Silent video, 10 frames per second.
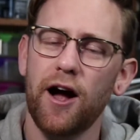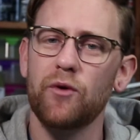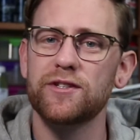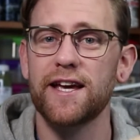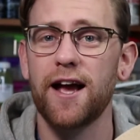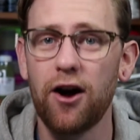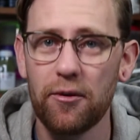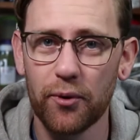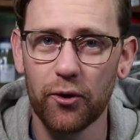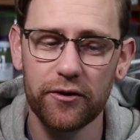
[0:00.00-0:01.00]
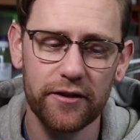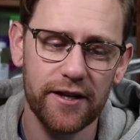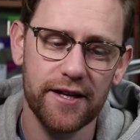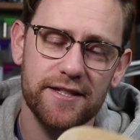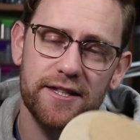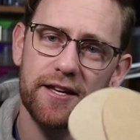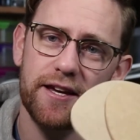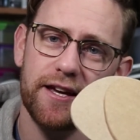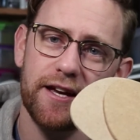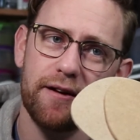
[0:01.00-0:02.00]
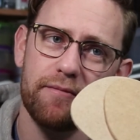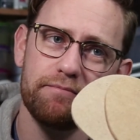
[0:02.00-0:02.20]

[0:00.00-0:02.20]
I would say hardboard is the